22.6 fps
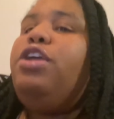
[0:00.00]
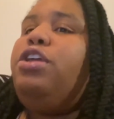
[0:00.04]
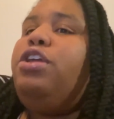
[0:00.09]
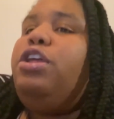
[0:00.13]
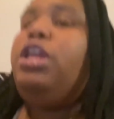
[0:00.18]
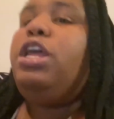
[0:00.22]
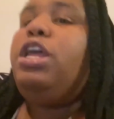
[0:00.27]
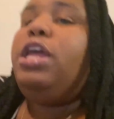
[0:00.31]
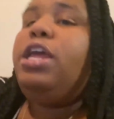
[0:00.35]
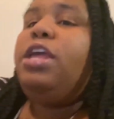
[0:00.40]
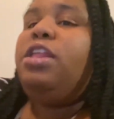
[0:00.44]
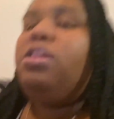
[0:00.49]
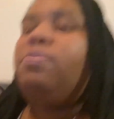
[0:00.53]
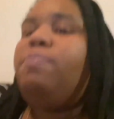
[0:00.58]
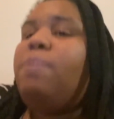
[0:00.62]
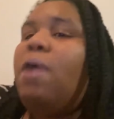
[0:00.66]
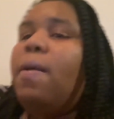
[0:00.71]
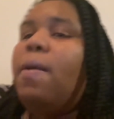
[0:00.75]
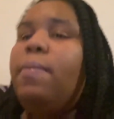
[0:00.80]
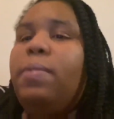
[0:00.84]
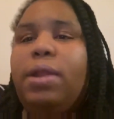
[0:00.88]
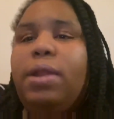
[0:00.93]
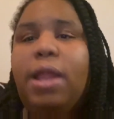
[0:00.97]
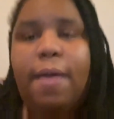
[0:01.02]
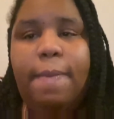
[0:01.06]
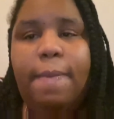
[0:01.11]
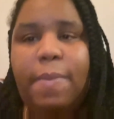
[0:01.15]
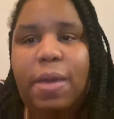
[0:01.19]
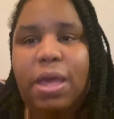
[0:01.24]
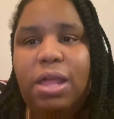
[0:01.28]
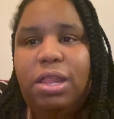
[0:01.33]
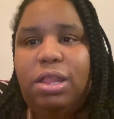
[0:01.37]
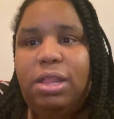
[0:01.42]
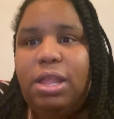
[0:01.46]
it's probably not
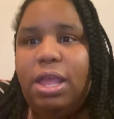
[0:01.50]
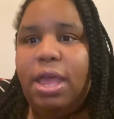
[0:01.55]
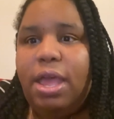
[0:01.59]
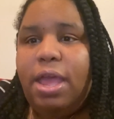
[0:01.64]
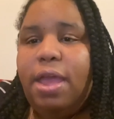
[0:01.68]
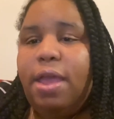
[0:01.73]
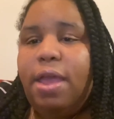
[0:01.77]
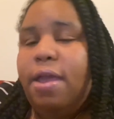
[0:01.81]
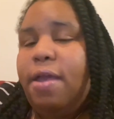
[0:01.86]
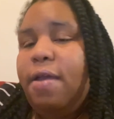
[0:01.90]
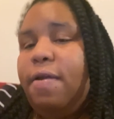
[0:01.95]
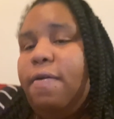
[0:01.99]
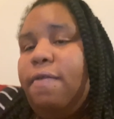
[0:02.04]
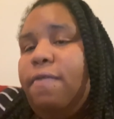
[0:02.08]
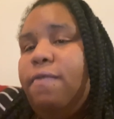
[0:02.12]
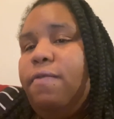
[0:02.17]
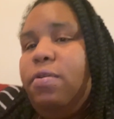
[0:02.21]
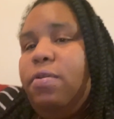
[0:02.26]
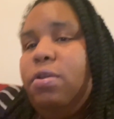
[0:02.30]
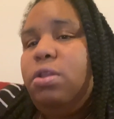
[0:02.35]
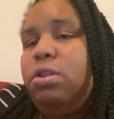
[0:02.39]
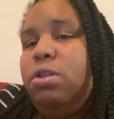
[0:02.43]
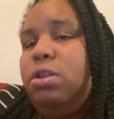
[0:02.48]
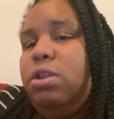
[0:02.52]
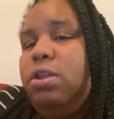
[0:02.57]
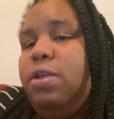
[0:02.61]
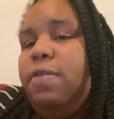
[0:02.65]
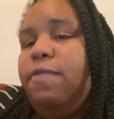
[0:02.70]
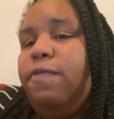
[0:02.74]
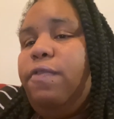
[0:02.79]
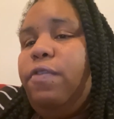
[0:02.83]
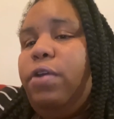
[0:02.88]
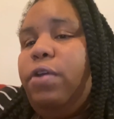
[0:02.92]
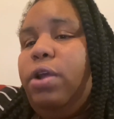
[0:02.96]
best to have
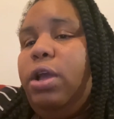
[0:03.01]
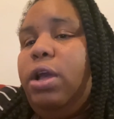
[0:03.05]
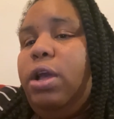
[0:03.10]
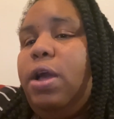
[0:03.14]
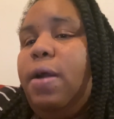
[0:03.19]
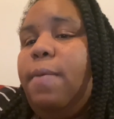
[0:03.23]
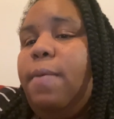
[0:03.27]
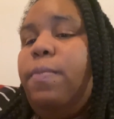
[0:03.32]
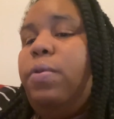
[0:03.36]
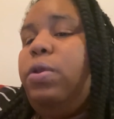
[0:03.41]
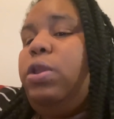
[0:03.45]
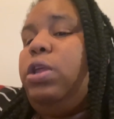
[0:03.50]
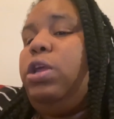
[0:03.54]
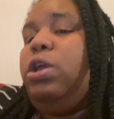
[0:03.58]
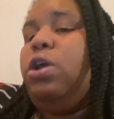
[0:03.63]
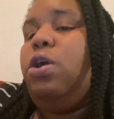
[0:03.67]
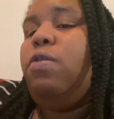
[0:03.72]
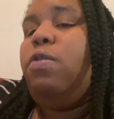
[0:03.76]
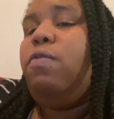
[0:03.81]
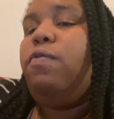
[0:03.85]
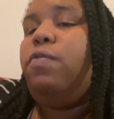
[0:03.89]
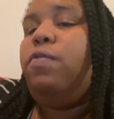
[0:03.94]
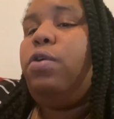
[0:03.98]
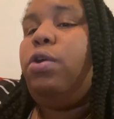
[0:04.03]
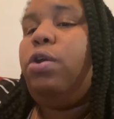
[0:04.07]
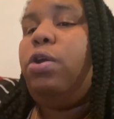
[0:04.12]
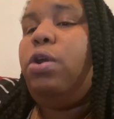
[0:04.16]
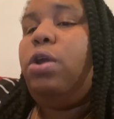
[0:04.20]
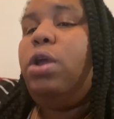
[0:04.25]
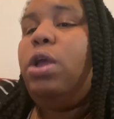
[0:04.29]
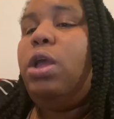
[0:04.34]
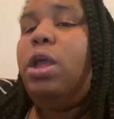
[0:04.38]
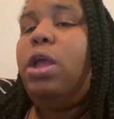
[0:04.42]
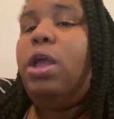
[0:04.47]
different company over,
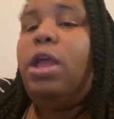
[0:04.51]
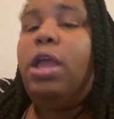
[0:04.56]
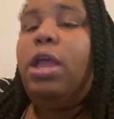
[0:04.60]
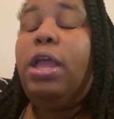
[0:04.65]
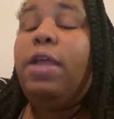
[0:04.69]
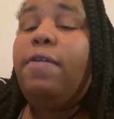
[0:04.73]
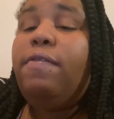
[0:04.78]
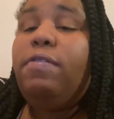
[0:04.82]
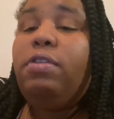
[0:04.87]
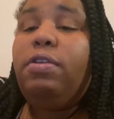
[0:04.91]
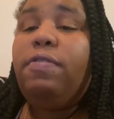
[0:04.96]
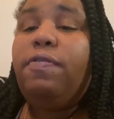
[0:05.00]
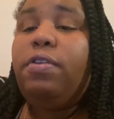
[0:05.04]
even if it's